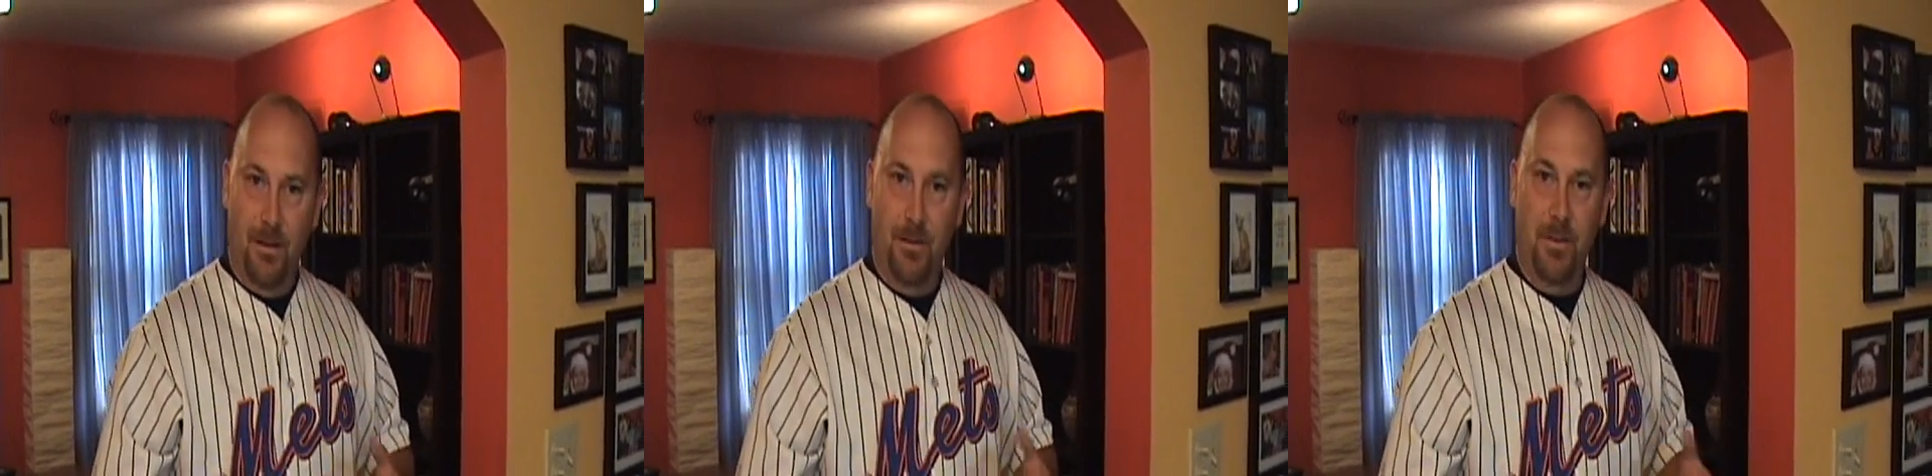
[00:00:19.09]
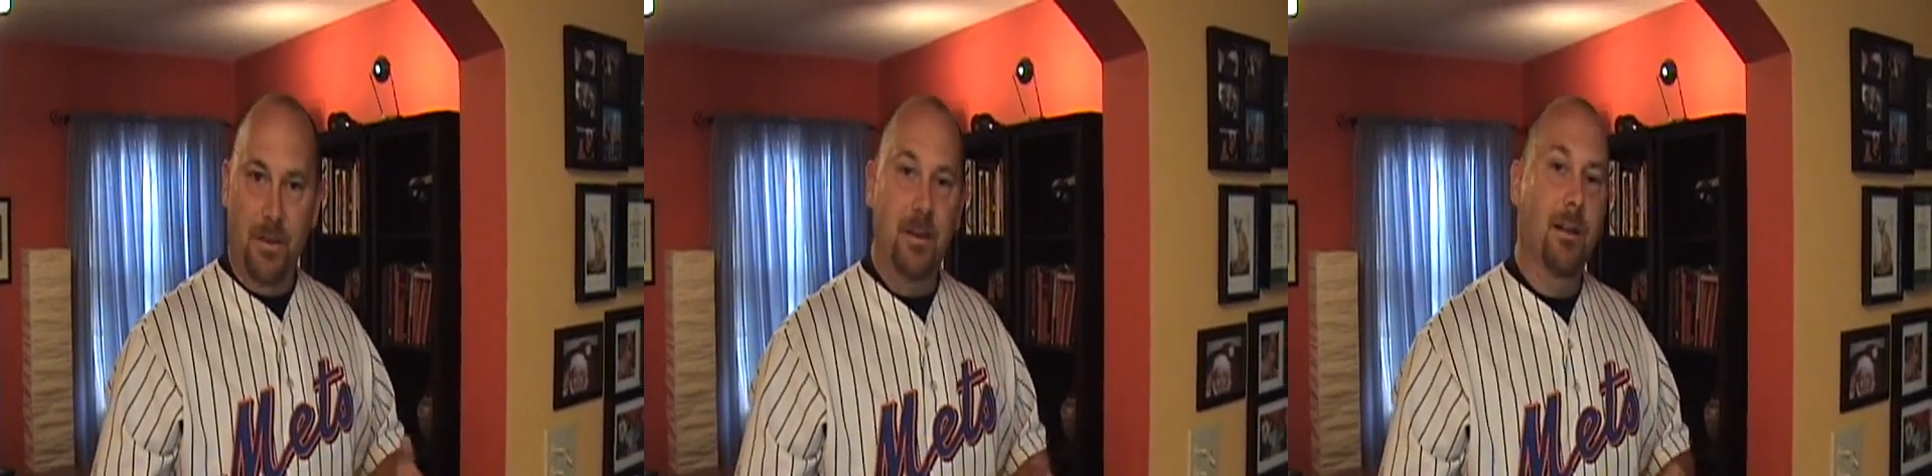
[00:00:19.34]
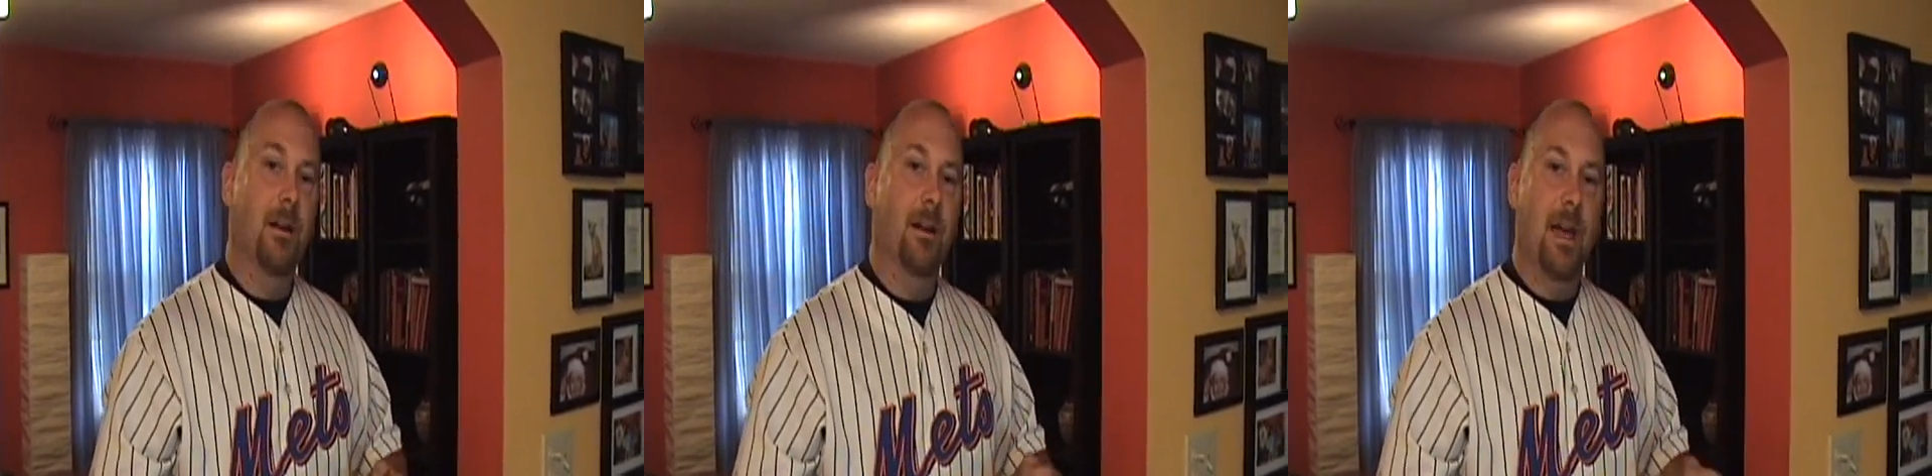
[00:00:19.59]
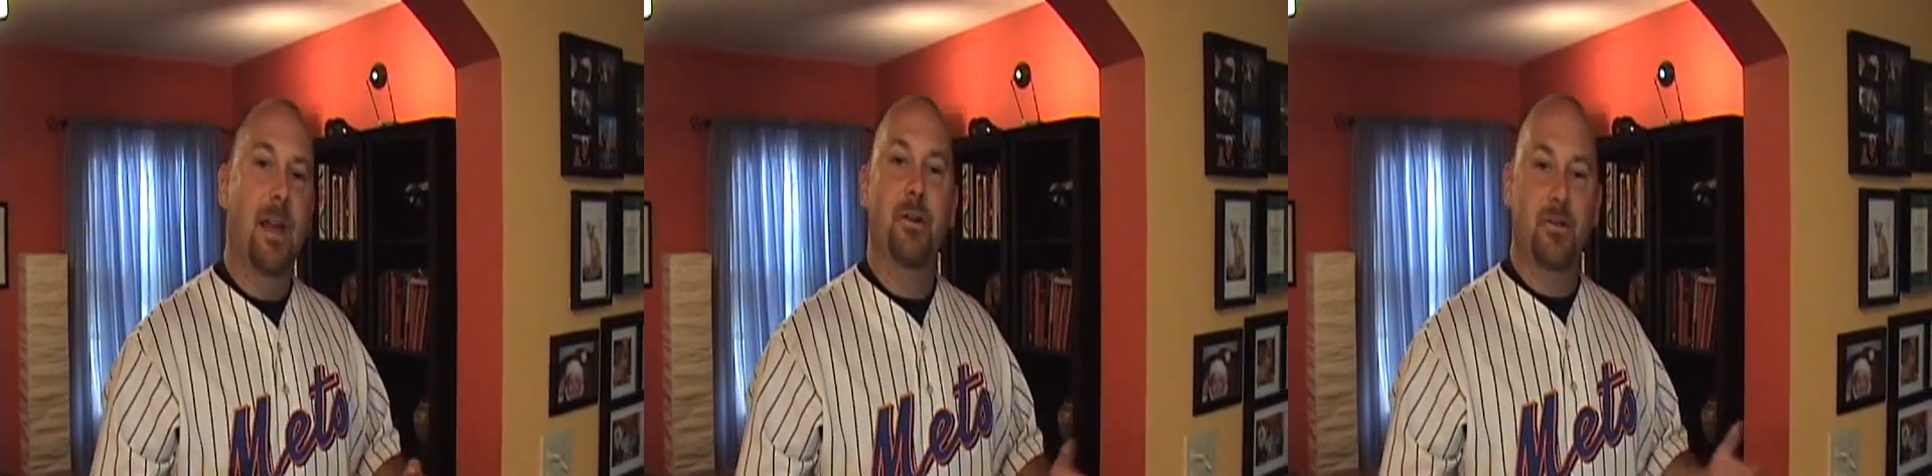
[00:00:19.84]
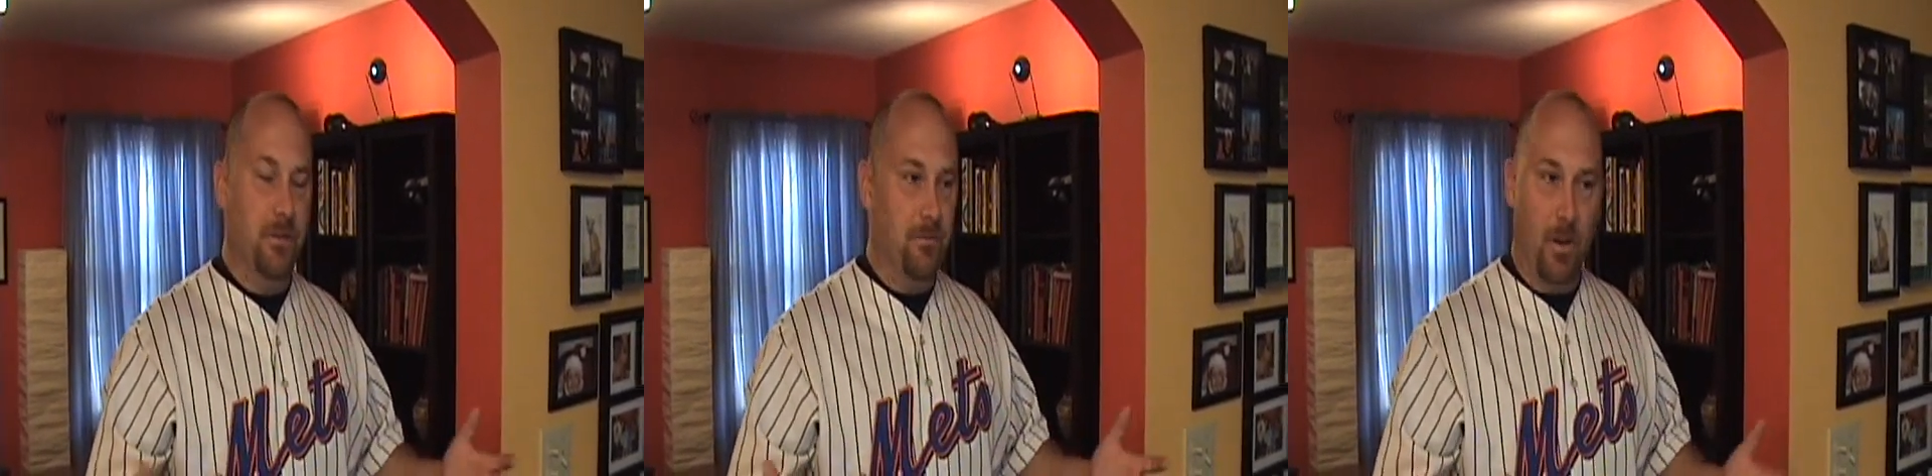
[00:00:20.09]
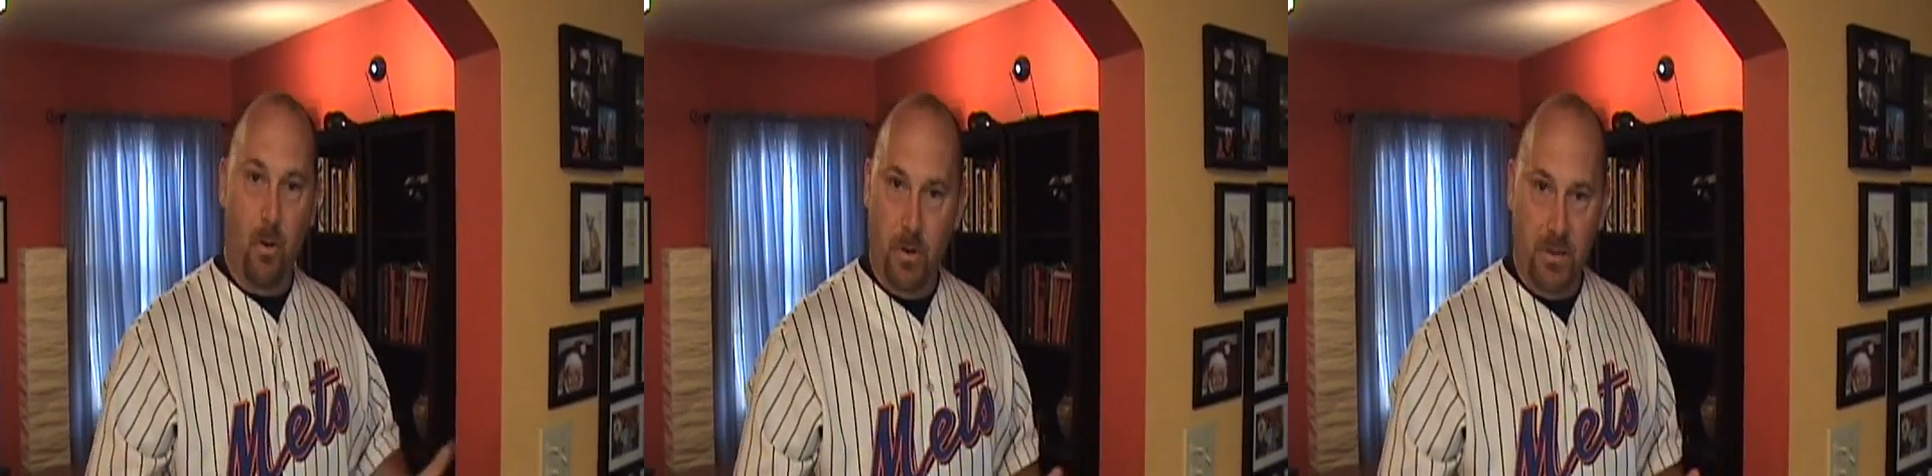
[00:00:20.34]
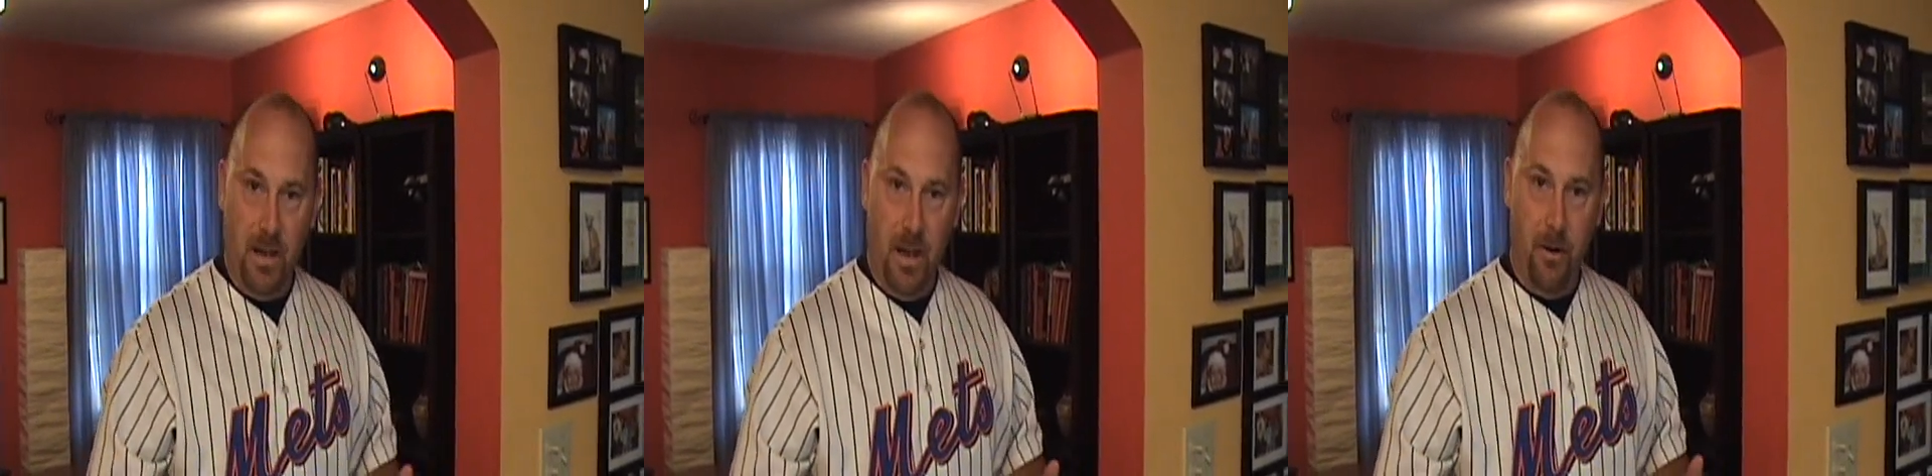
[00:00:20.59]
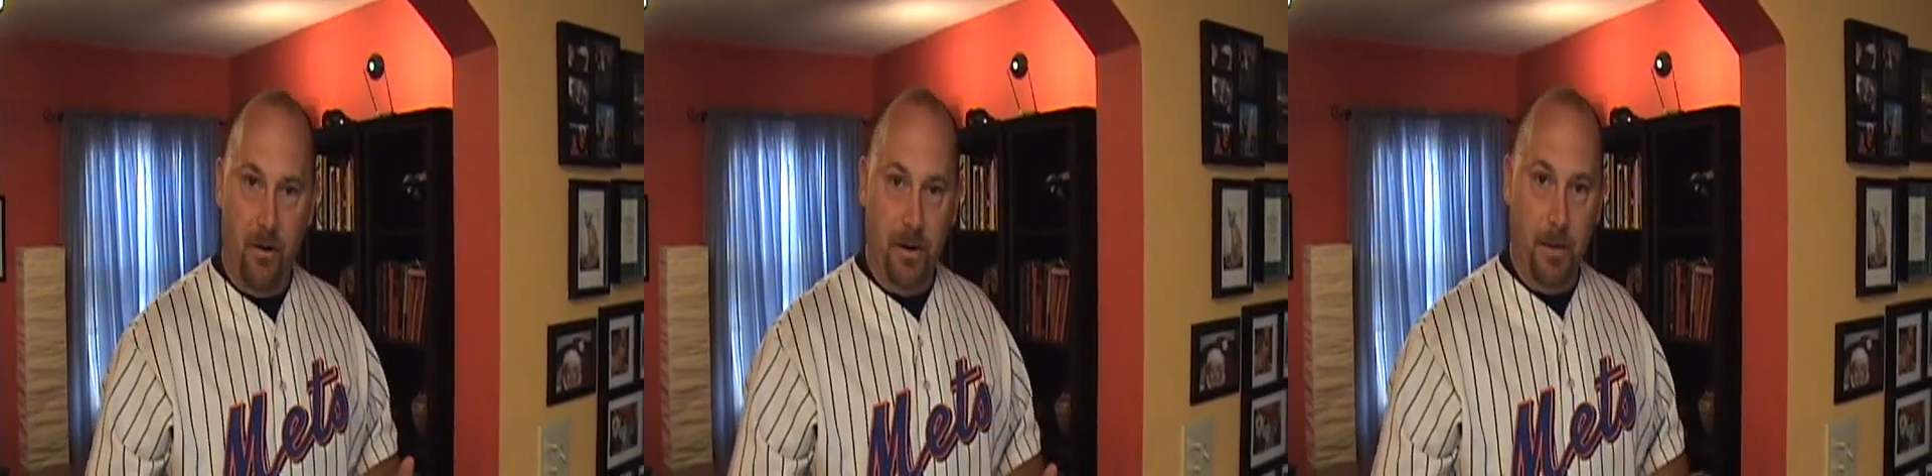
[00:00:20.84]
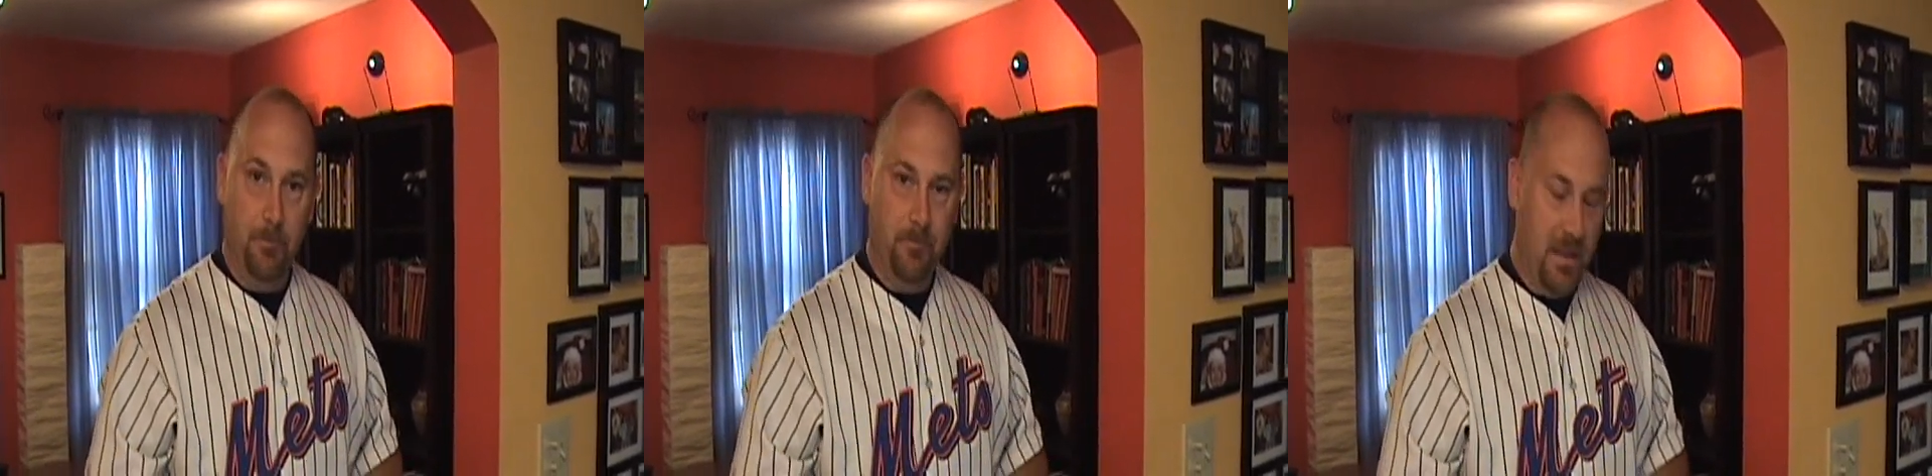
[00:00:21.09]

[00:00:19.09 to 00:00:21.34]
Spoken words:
the energy flow in the area.